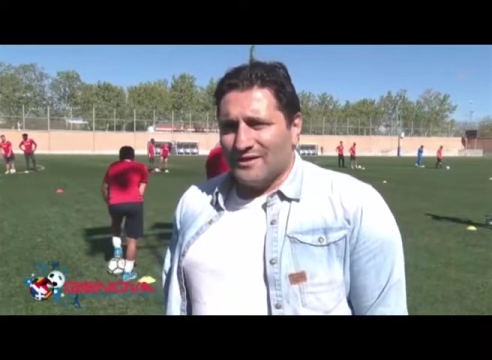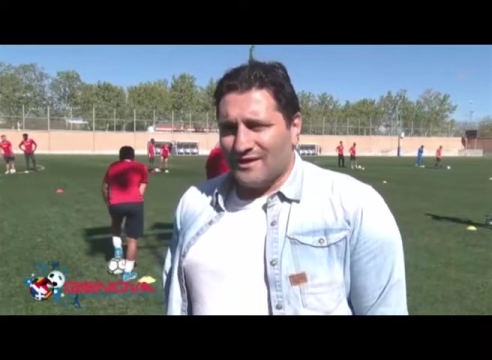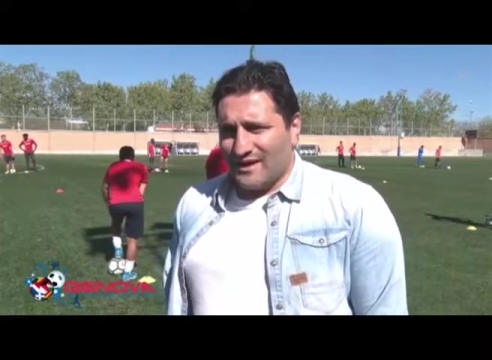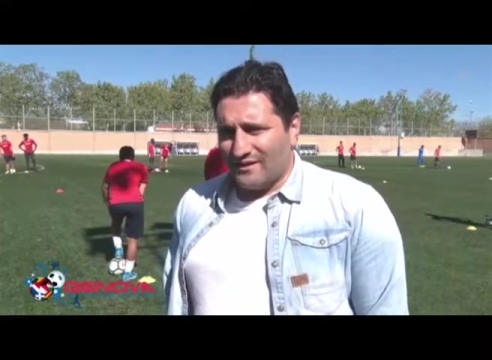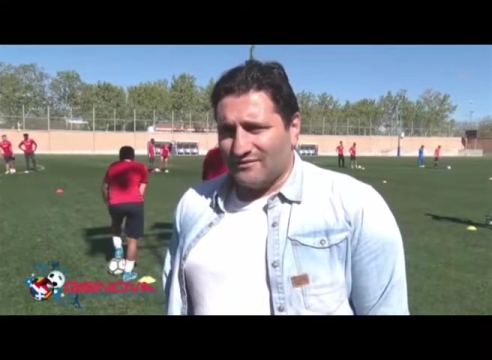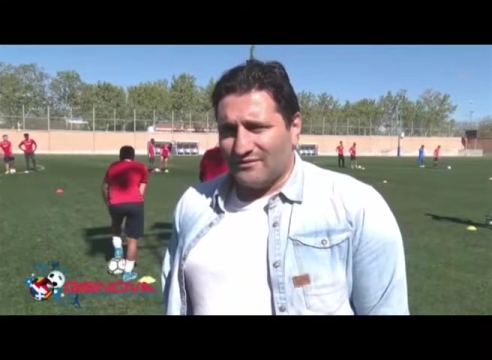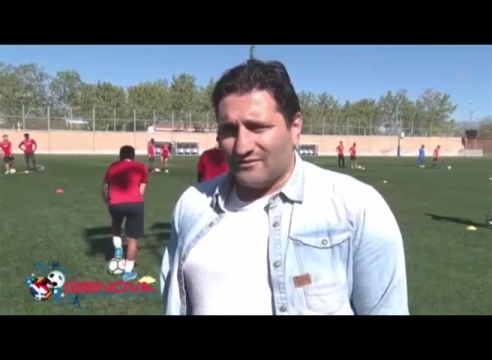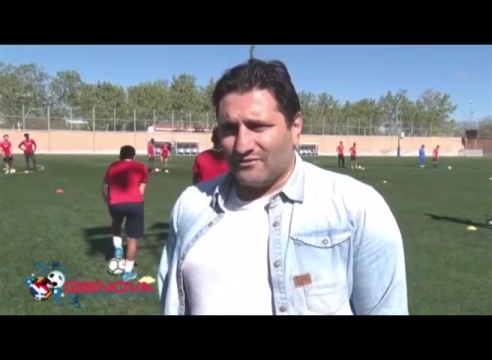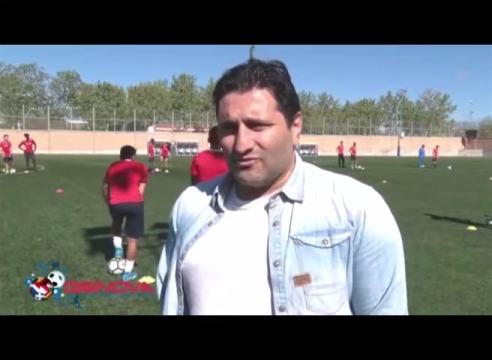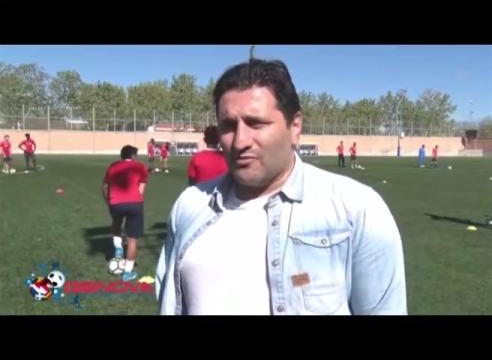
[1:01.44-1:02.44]
it
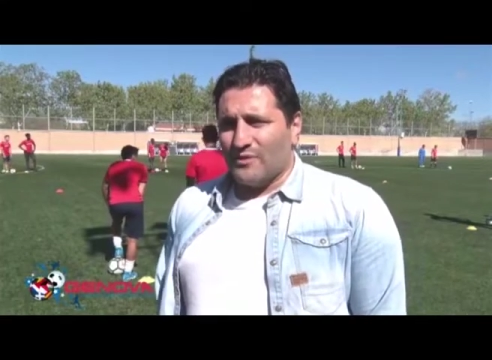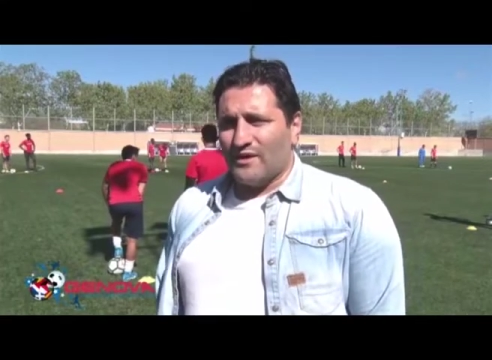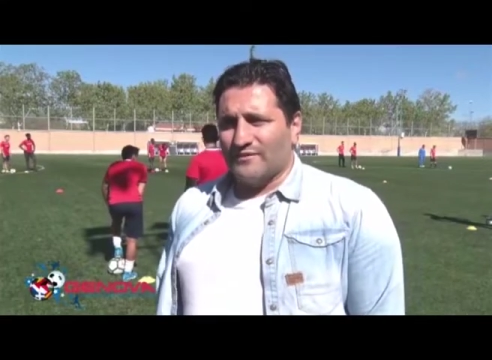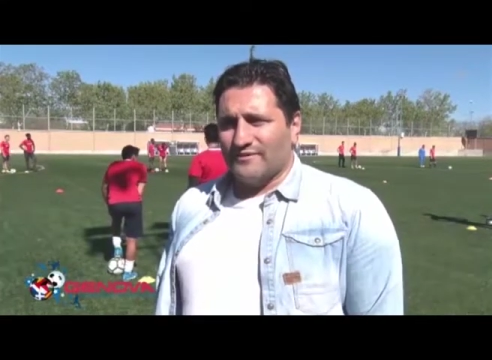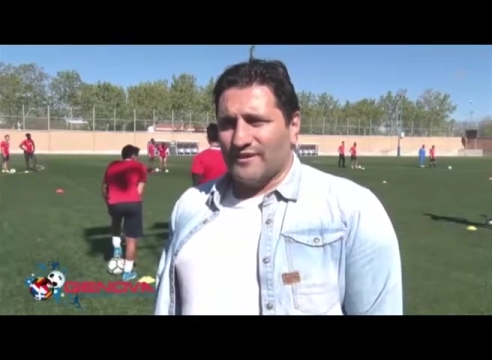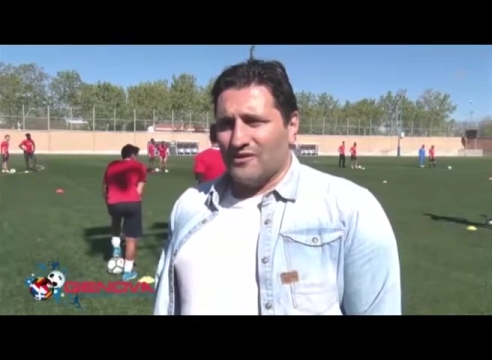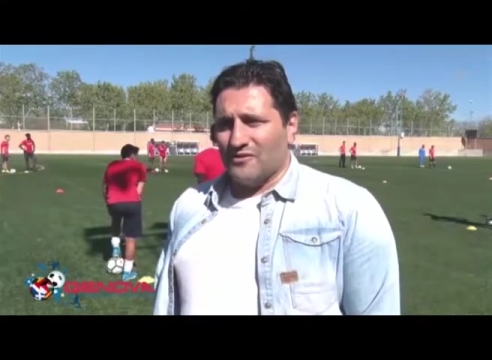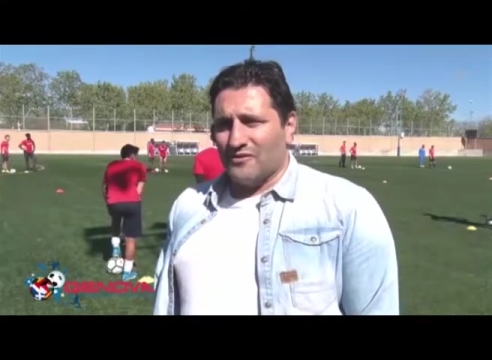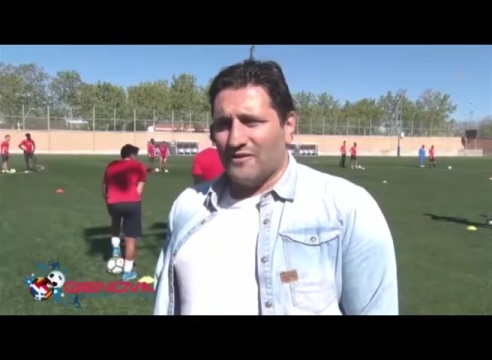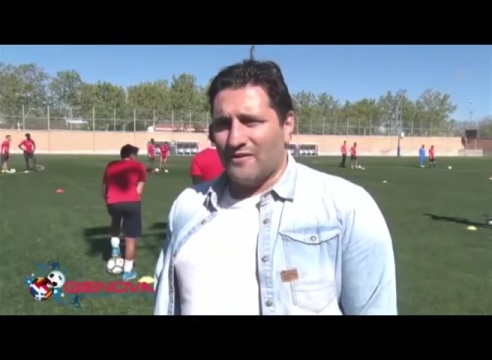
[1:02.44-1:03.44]
has surpassed
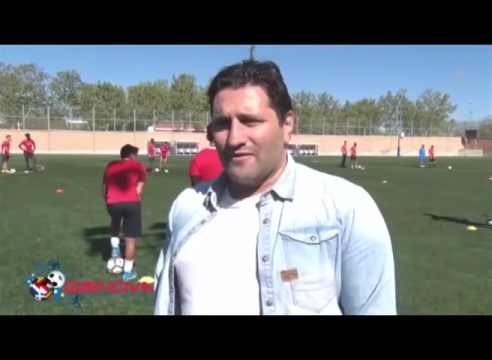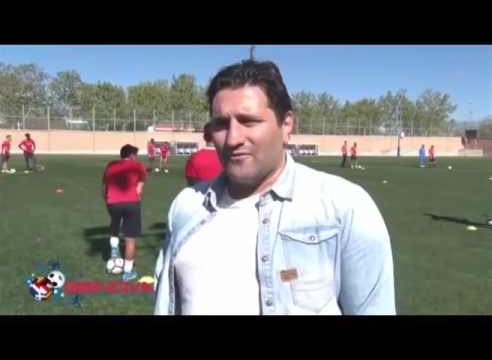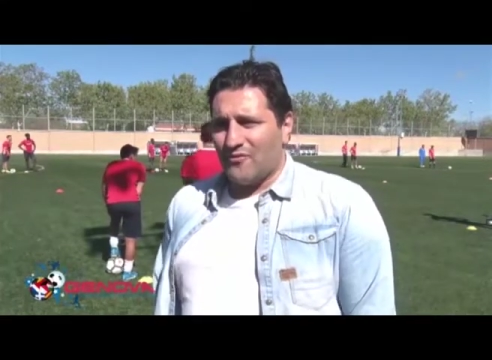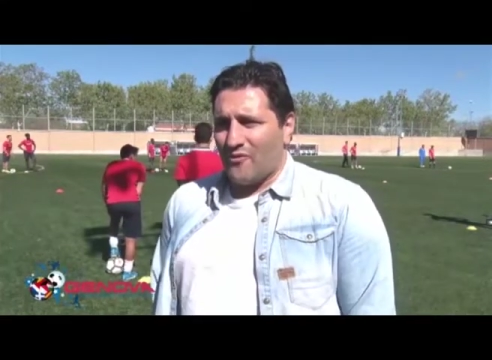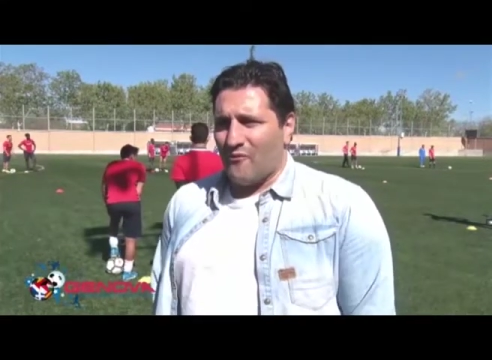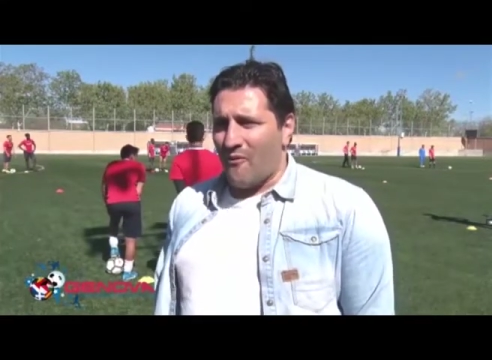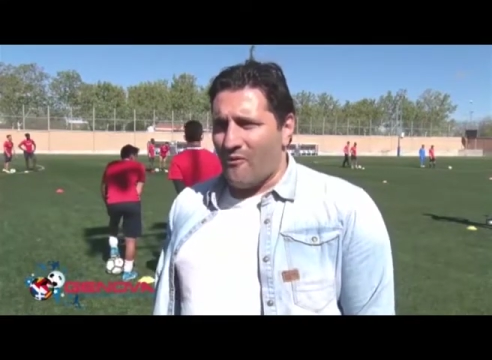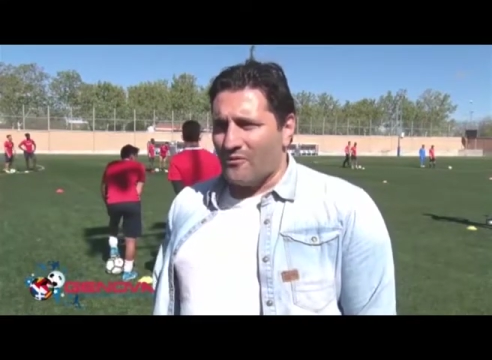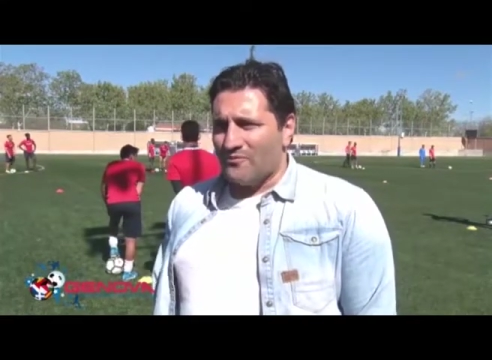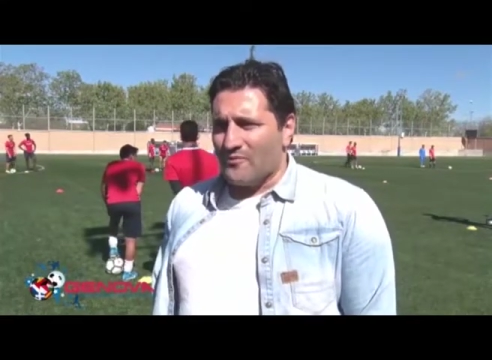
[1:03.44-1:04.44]

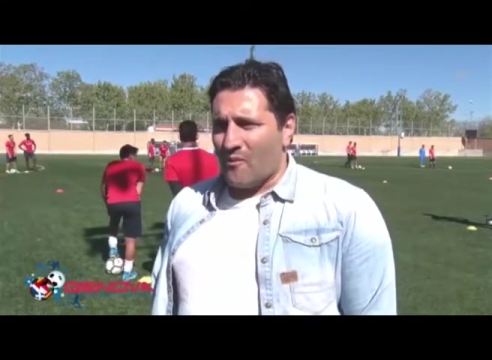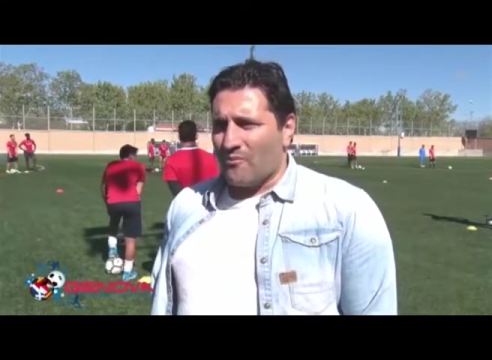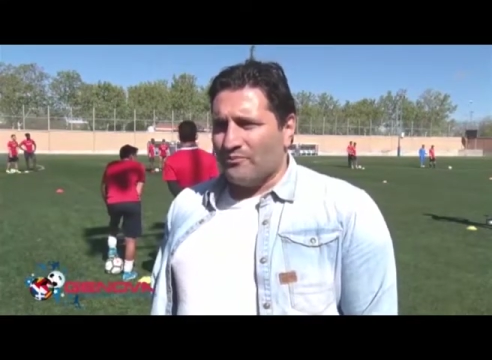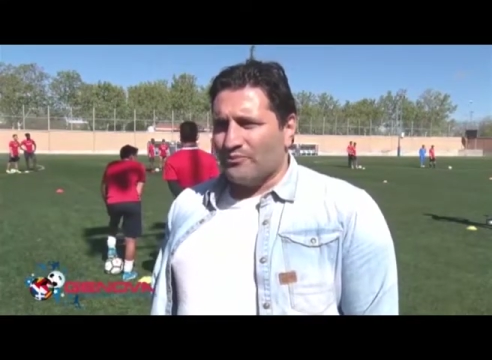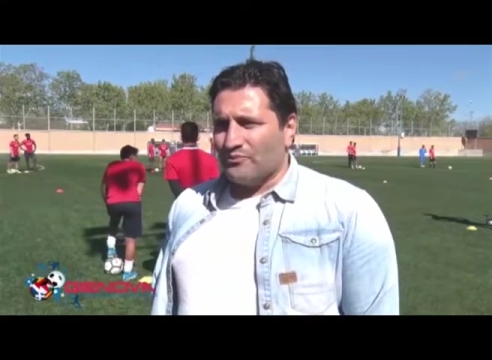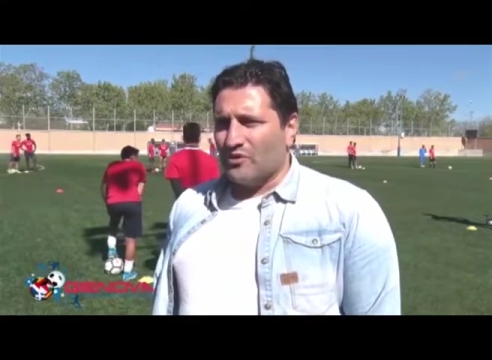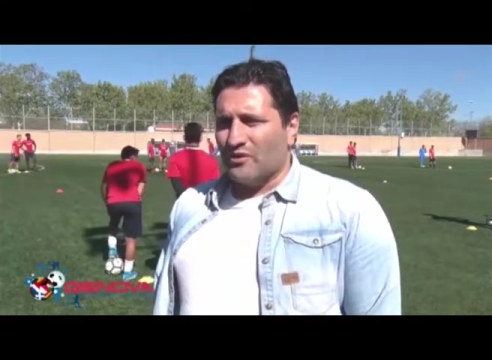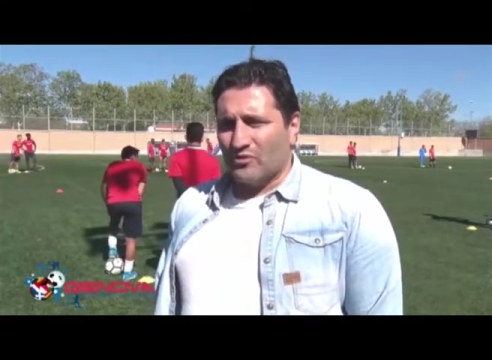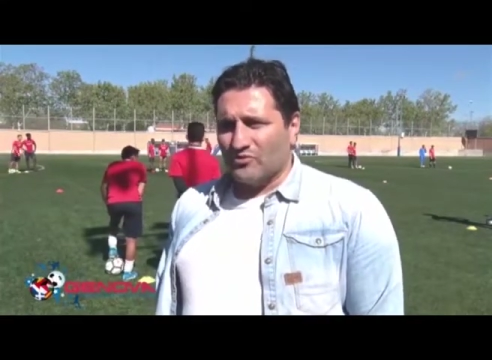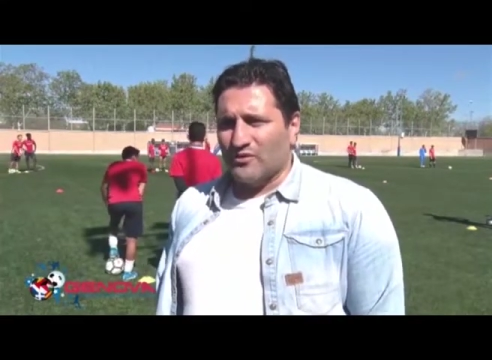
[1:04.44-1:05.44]

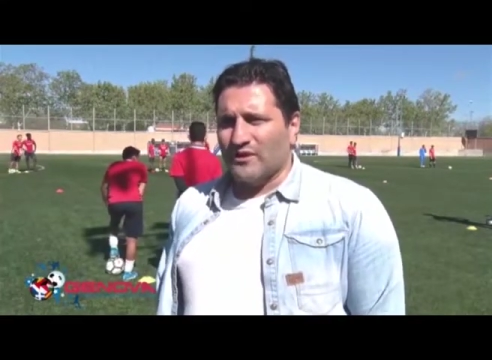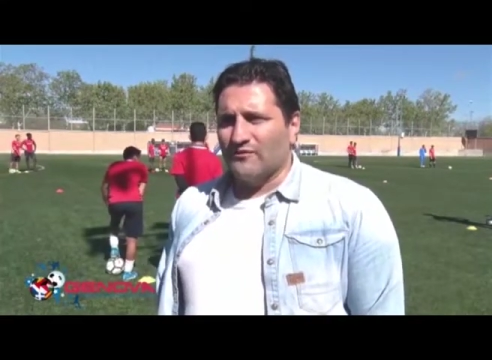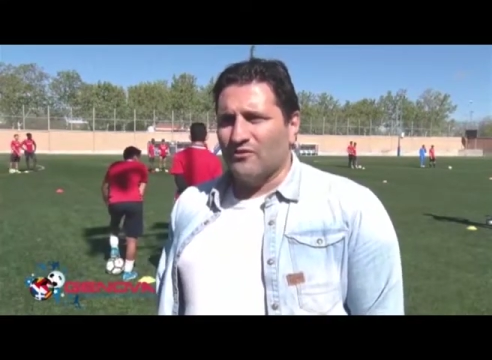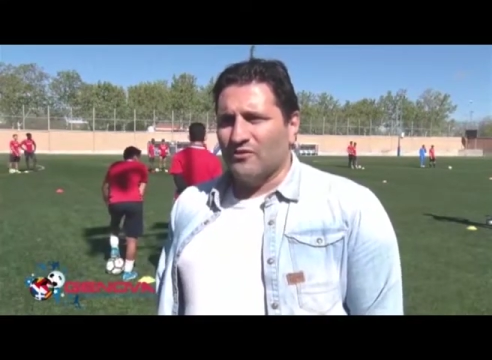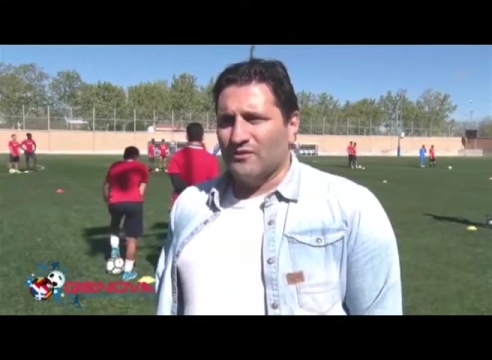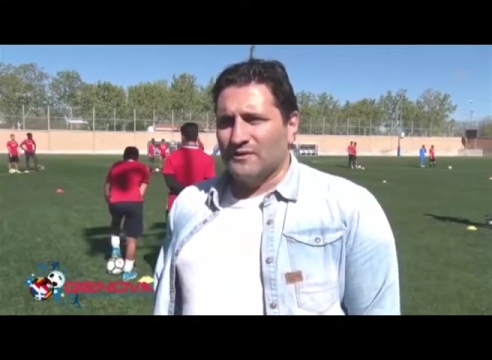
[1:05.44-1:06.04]
what I was looking for,